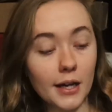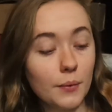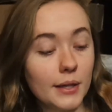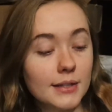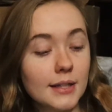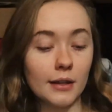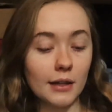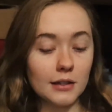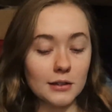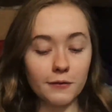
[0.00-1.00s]
Anyways, I
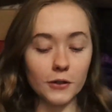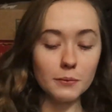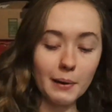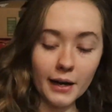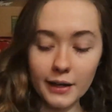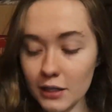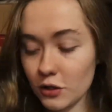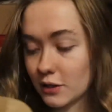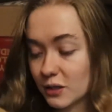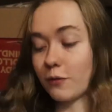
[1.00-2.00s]
think this first package
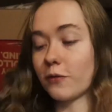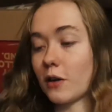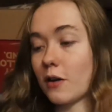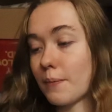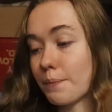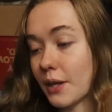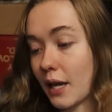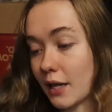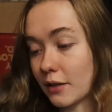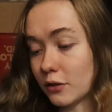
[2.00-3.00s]
is from
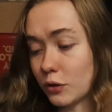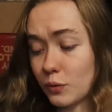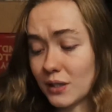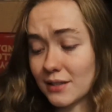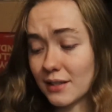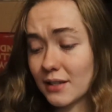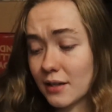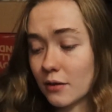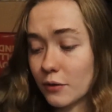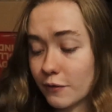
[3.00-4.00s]
Luisa.
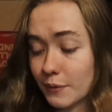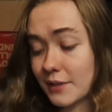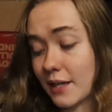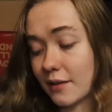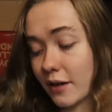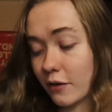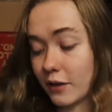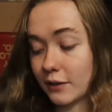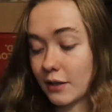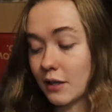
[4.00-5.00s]
I don't know if I'm saying that
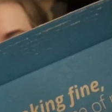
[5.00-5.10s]
correctly.